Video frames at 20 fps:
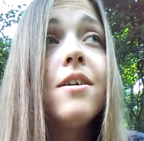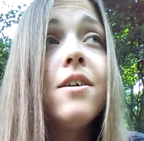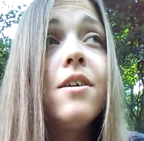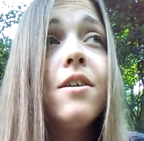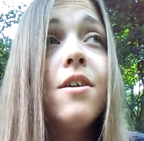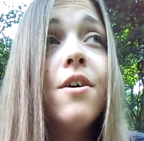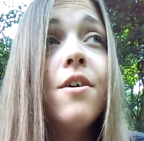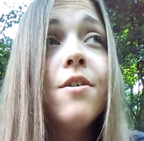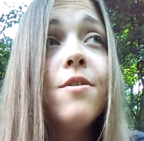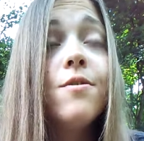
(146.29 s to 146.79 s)
You
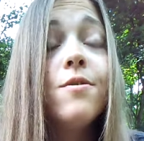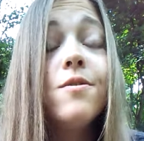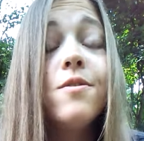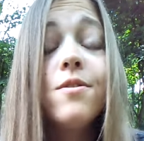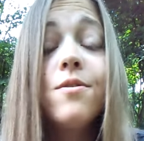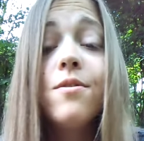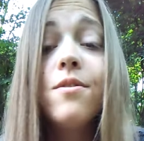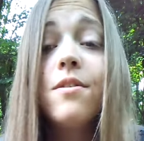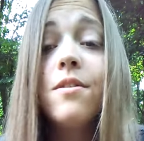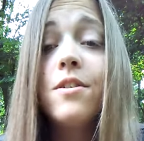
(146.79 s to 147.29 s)
know,
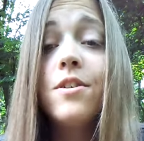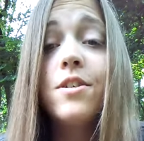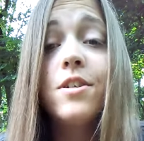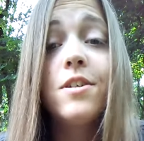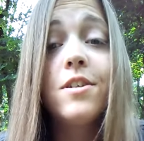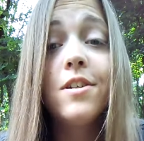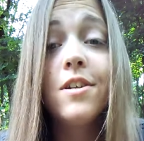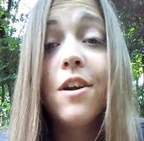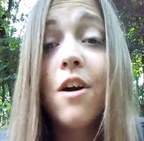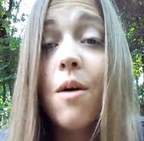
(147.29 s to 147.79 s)

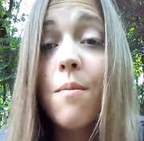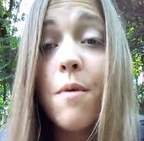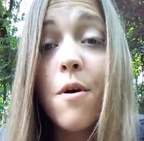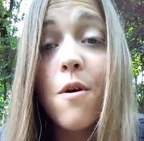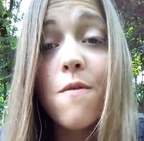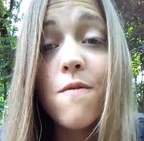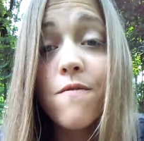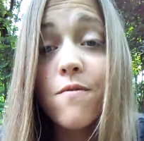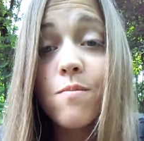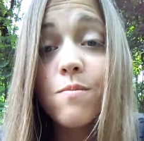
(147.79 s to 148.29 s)
come
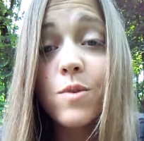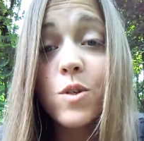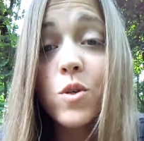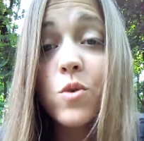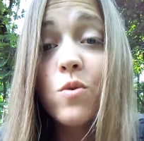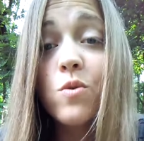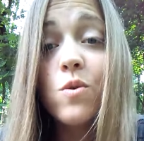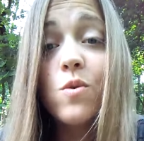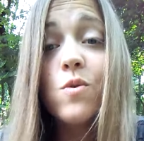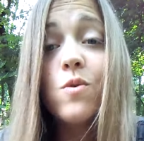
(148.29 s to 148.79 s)
home from
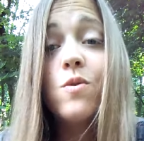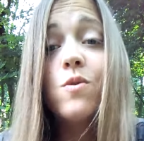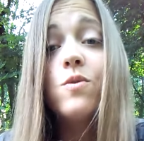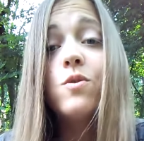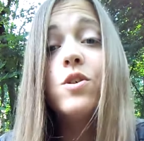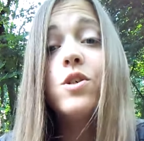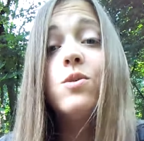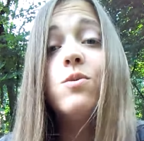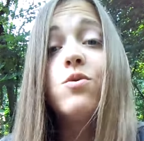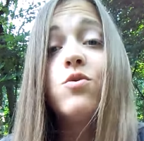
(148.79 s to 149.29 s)
school,
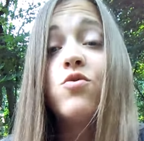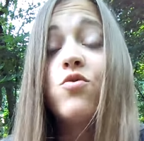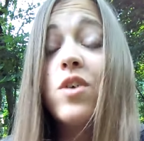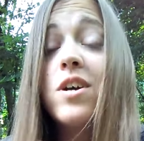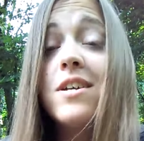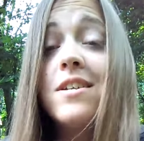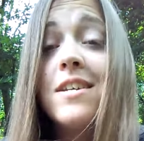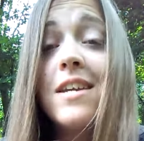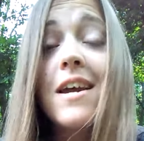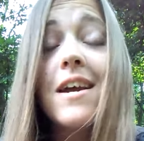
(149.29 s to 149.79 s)
she was
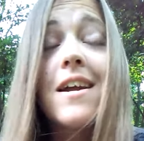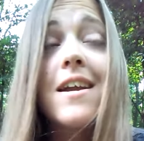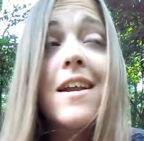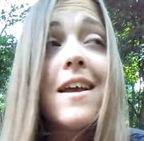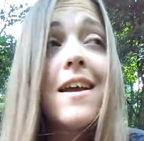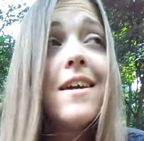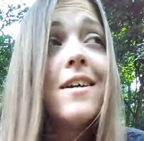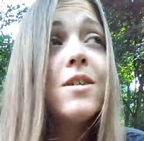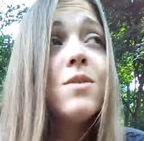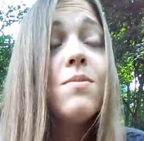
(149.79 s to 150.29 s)
right there to
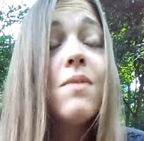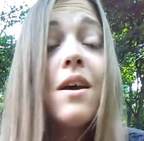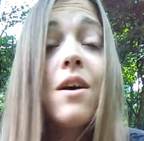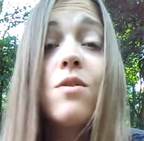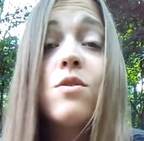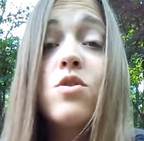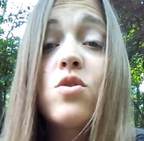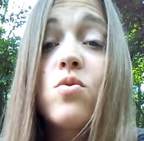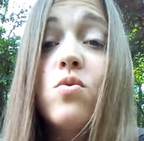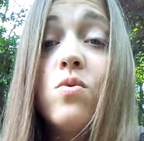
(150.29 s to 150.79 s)
ask me
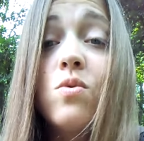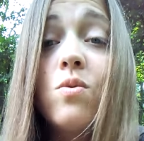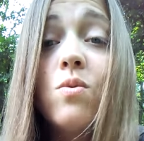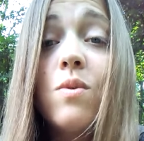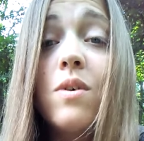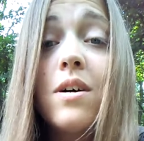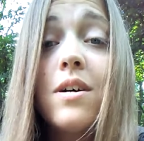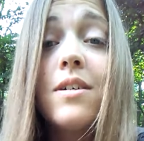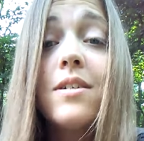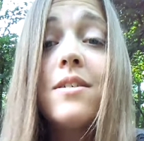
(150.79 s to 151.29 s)
how school
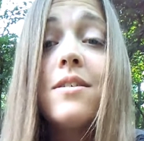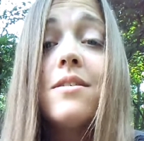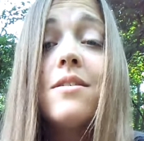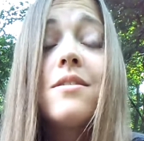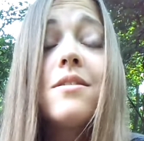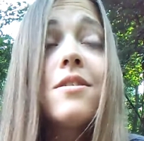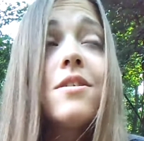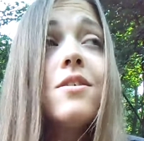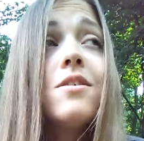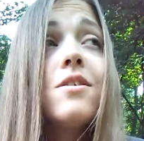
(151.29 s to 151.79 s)

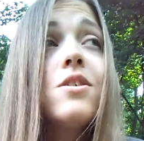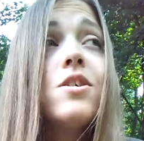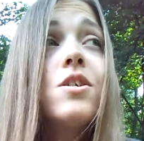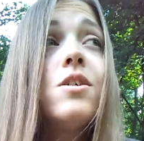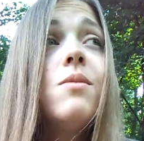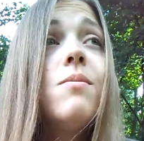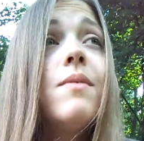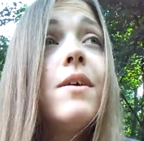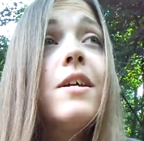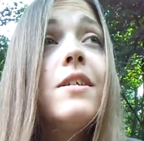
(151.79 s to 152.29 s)
was because
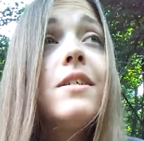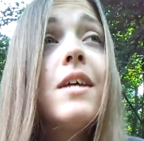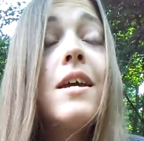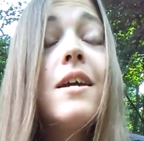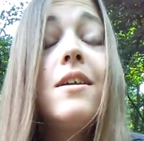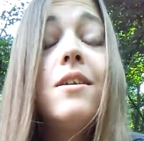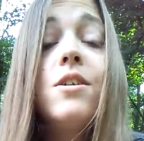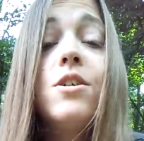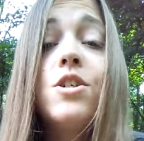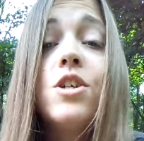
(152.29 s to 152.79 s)
she
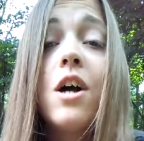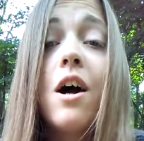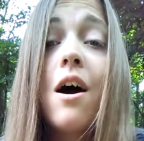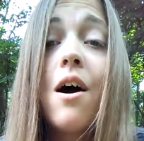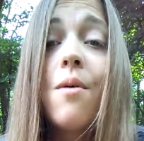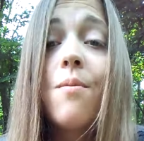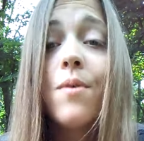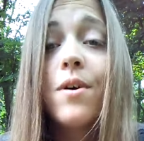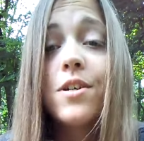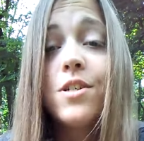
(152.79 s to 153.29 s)
maintained a
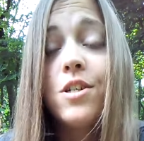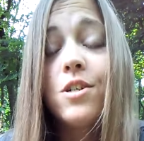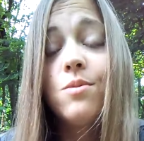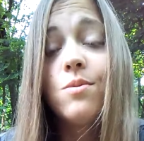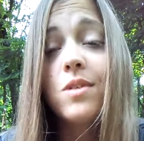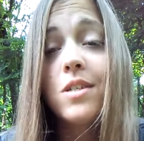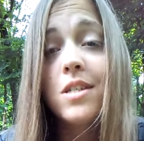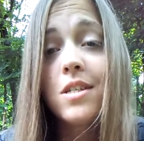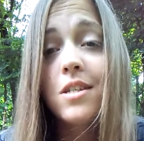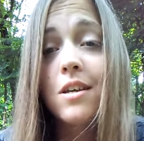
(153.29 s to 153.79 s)
job while she
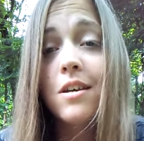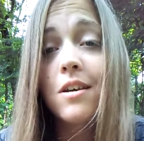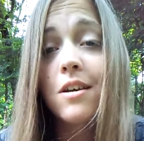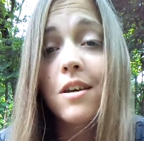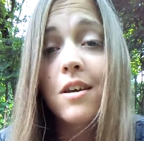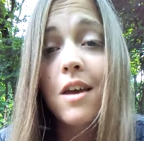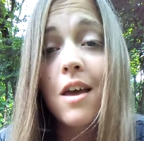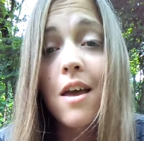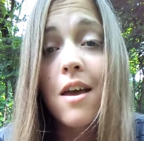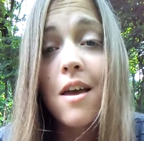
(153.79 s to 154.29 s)
was sick
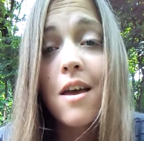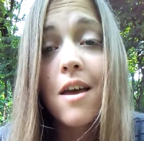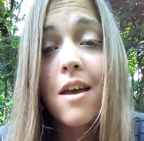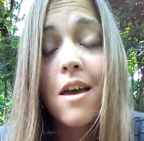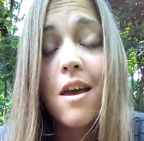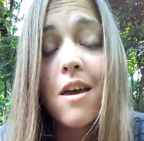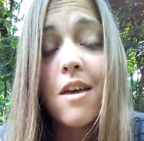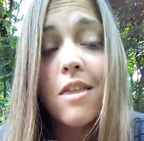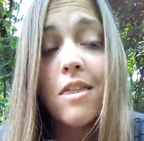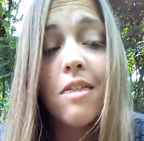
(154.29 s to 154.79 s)

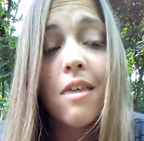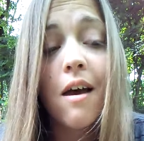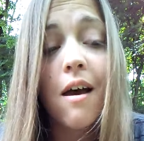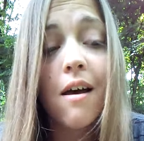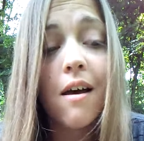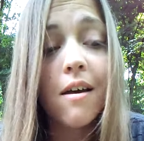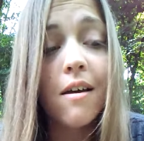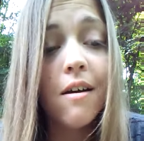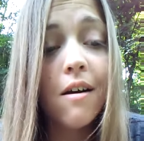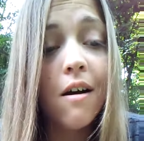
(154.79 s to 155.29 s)

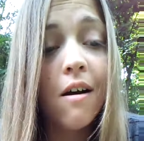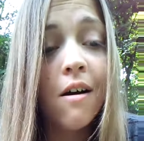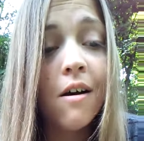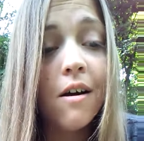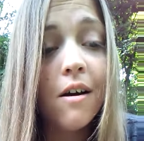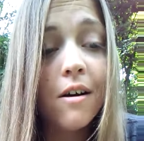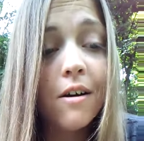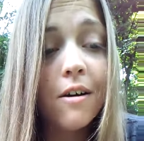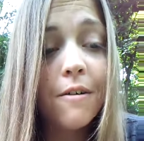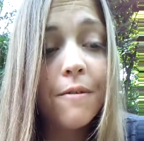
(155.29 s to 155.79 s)
that
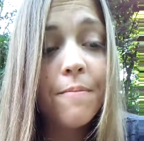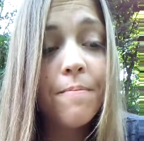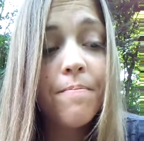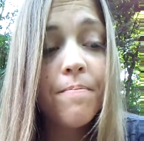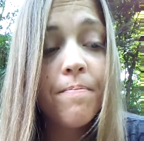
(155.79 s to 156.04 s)
uh,